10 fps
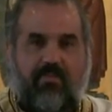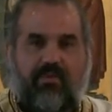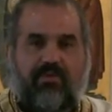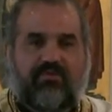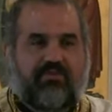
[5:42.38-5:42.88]
the
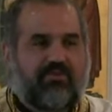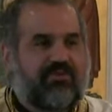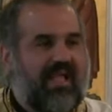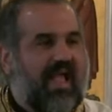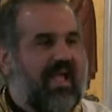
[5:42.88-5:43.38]
person
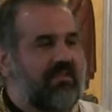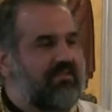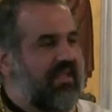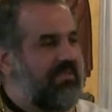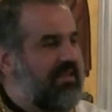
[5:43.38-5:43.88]
who's
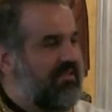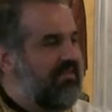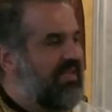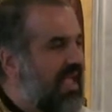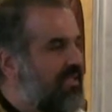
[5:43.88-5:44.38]
asking me
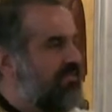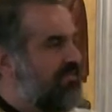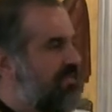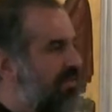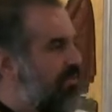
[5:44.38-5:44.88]
to tell
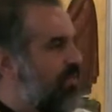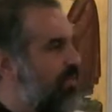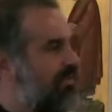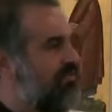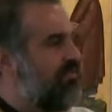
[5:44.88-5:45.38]
someone
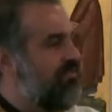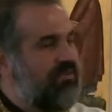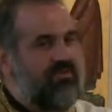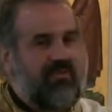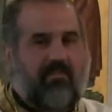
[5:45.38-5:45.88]
what to
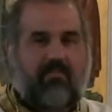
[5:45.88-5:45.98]
do,